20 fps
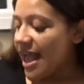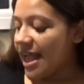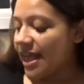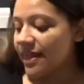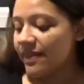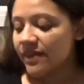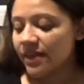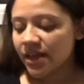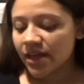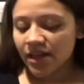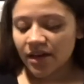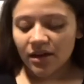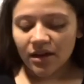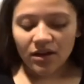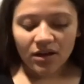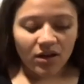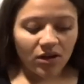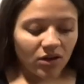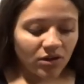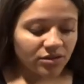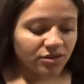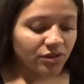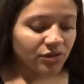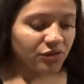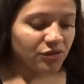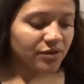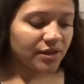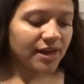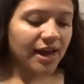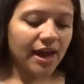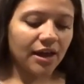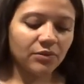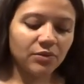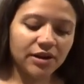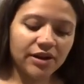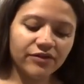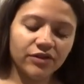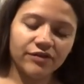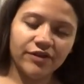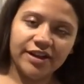And then also you can add
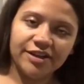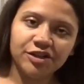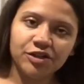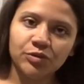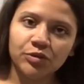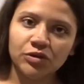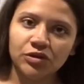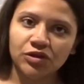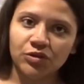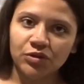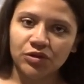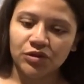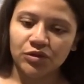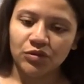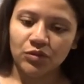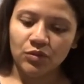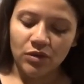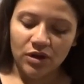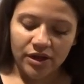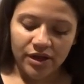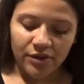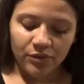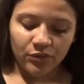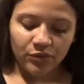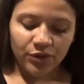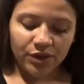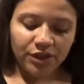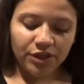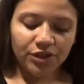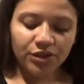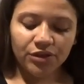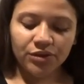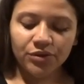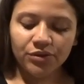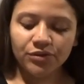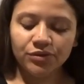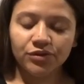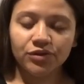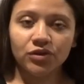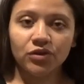whatever vegetables you want. We
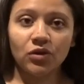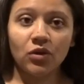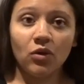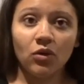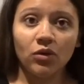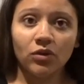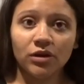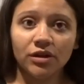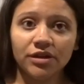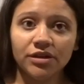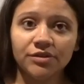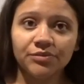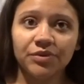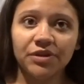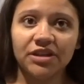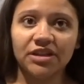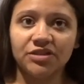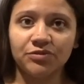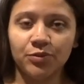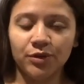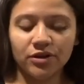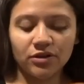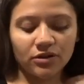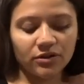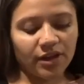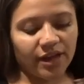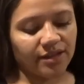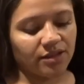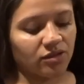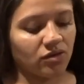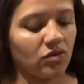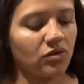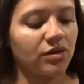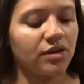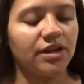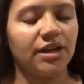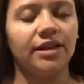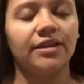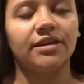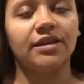use corn because Brendan likes corn,
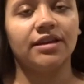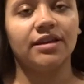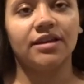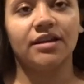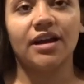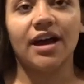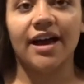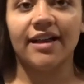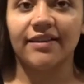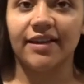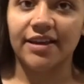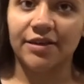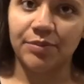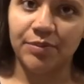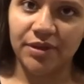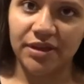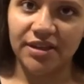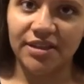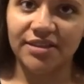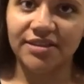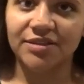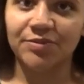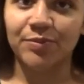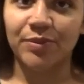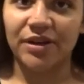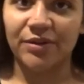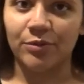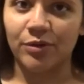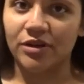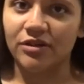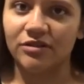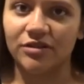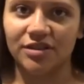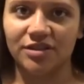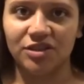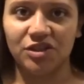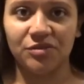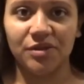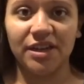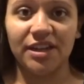and then I like peas, but Brendan
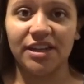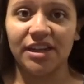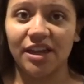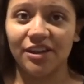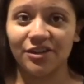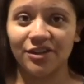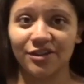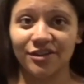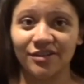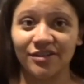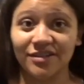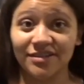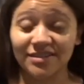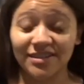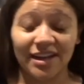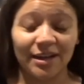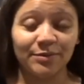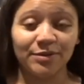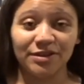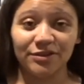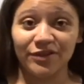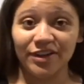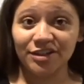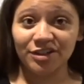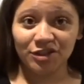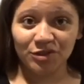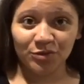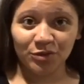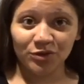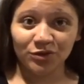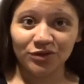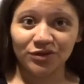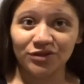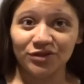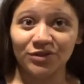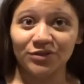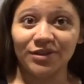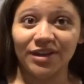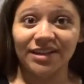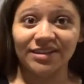doesn't do any other types of vegetables,
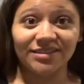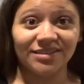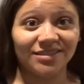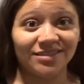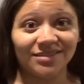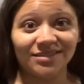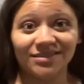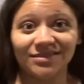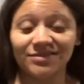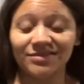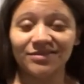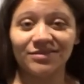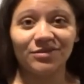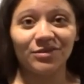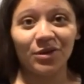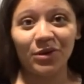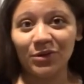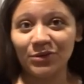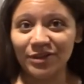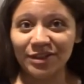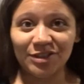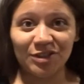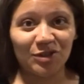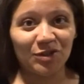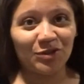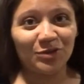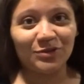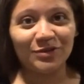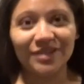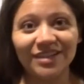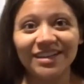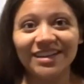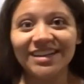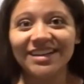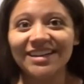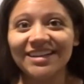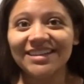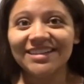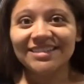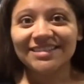so that's the only two
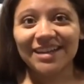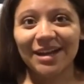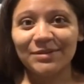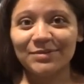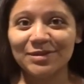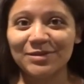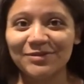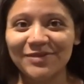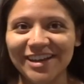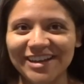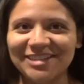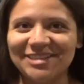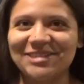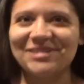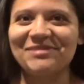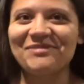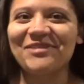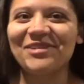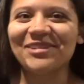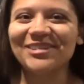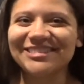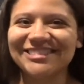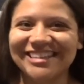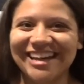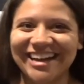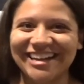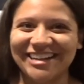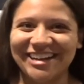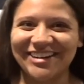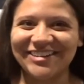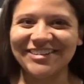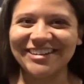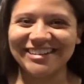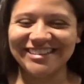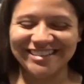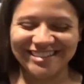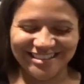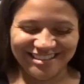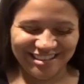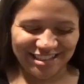types of vegetables that go
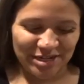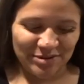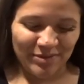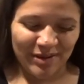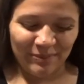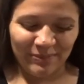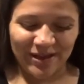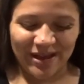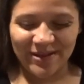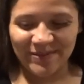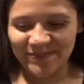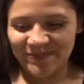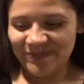in the chicken pot pie.